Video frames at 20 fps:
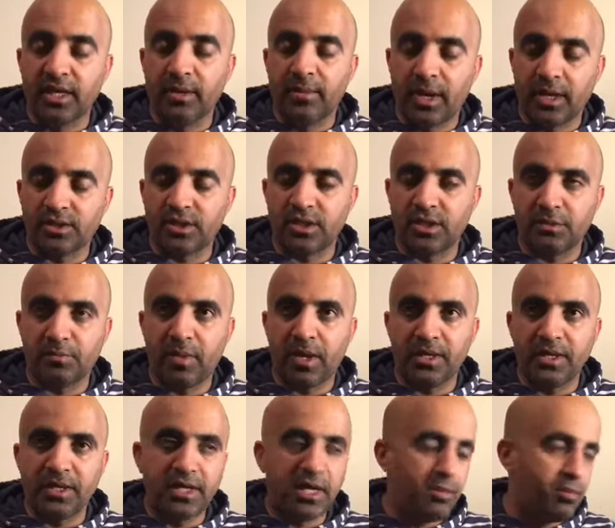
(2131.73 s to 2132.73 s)
about
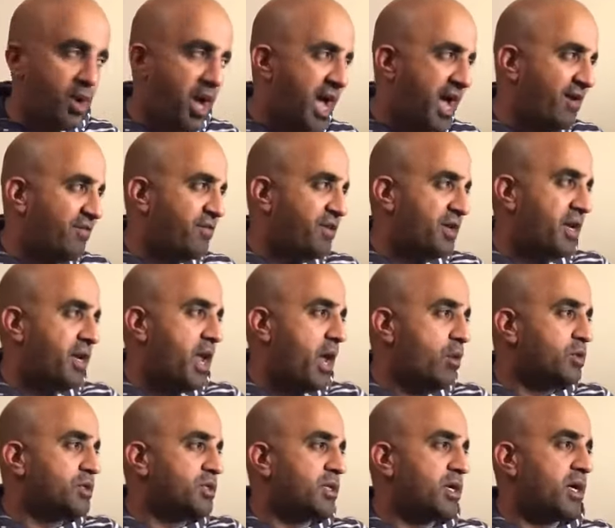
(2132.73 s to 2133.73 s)
suspending it, but haven't
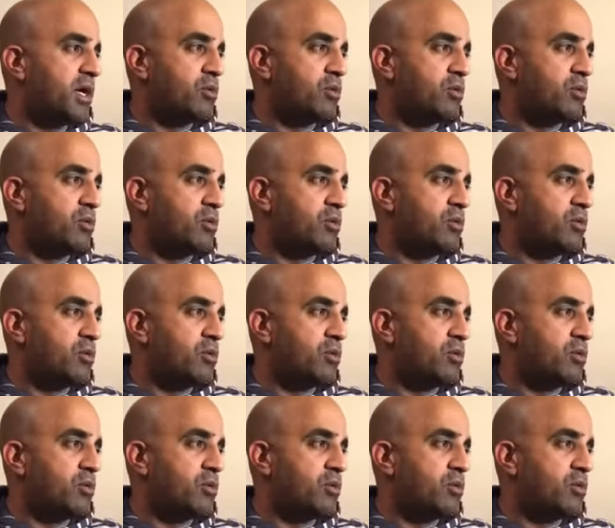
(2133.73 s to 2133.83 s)
announced it.